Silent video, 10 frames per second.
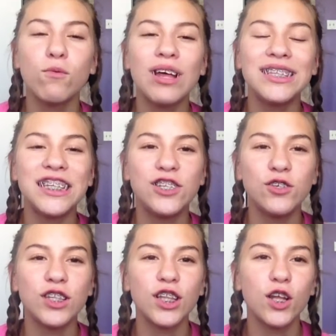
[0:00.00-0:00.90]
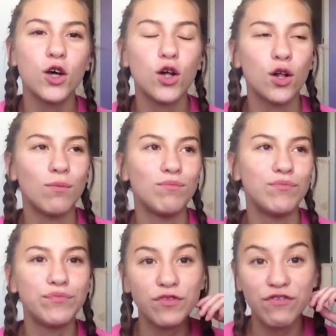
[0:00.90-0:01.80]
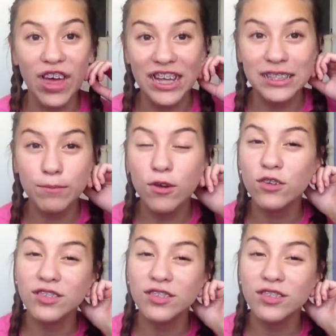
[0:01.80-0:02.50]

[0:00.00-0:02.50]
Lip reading: The ones that do the little flexible